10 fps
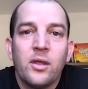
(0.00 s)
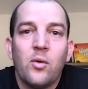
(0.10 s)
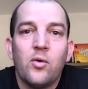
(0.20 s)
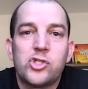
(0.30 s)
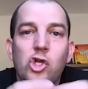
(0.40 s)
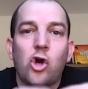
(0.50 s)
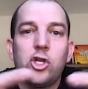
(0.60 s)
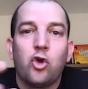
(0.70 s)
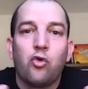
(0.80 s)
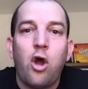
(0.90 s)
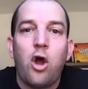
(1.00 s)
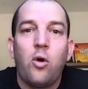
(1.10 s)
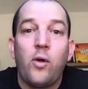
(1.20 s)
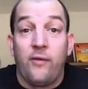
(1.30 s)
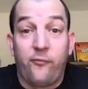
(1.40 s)
started to
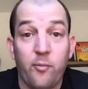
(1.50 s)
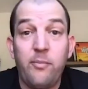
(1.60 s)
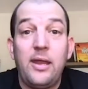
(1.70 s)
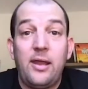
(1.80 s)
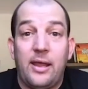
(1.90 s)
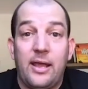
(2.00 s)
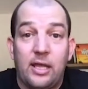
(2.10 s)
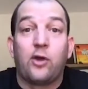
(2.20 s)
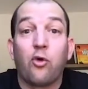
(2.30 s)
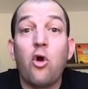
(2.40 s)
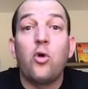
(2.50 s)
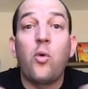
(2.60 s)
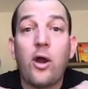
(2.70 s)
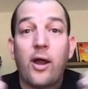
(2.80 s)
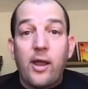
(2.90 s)
grow, and for me, it grew to
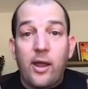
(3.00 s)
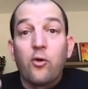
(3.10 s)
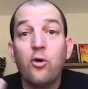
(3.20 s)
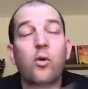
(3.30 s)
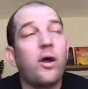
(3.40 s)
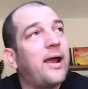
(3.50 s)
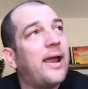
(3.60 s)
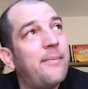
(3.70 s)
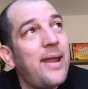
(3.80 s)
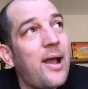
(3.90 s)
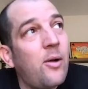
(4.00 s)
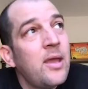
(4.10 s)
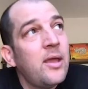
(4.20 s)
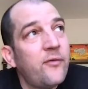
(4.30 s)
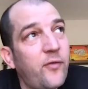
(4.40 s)
where I am now,
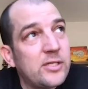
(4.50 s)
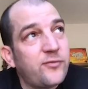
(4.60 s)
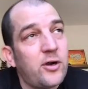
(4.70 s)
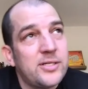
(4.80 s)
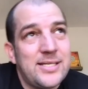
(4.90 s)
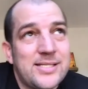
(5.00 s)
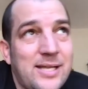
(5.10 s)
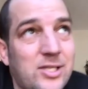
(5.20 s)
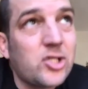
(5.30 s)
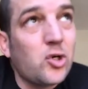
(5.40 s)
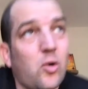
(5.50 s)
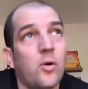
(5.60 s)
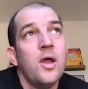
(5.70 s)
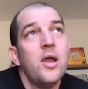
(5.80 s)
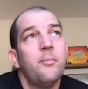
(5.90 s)
as far as inside the
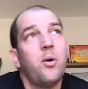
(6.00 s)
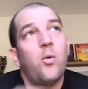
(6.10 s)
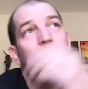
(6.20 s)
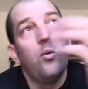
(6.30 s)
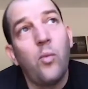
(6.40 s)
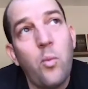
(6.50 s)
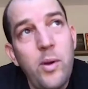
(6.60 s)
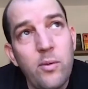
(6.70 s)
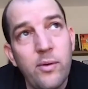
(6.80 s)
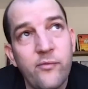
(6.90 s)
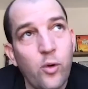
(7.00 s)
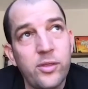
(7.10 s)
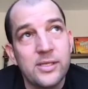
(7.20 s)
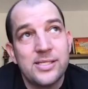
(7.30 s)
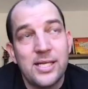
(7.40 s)
circle. But when we were in 4th
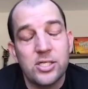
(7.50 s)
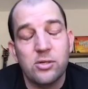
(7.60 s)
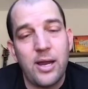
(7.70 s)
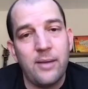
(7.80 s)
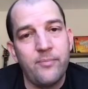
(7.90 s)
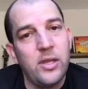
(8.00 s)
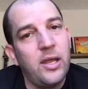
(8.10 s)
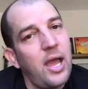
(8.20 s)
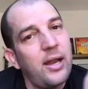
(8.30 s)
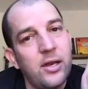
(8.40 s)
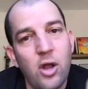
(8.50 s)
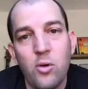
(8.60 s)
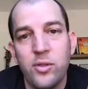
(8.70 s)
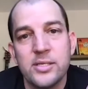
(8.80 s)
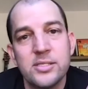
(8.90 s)
and 6th grade, you got to know
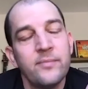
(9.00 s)
this.